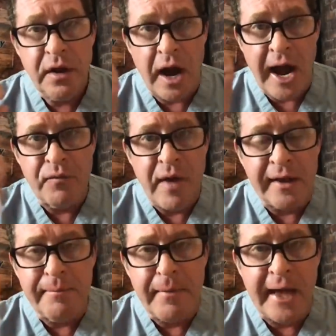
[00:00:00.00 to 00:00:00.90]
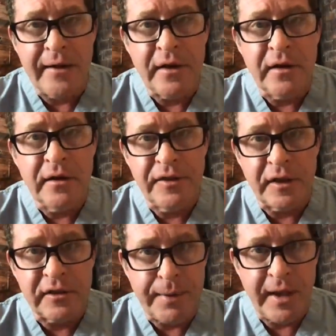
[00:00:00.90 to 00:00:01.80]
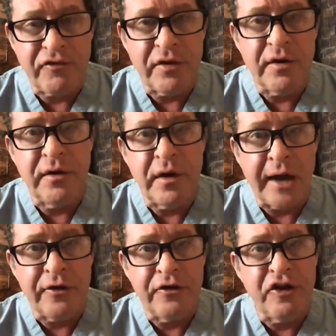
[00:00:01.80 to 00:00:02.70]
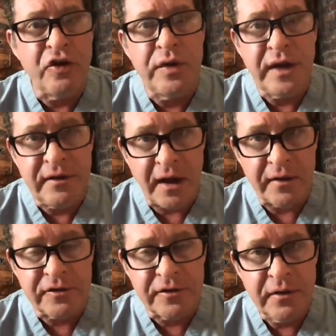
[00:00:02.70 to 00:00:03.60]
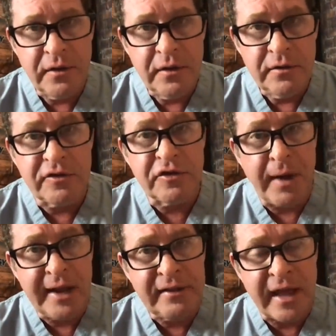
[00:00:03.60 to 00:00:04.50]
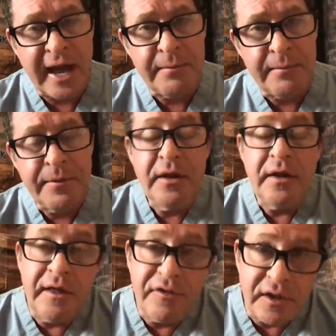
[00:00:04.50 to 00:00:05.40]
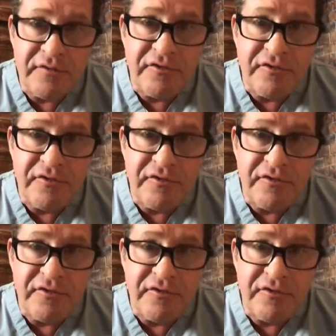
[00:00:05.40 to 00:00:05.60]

I recommend that the patient not do what he does. Despite that, he's going to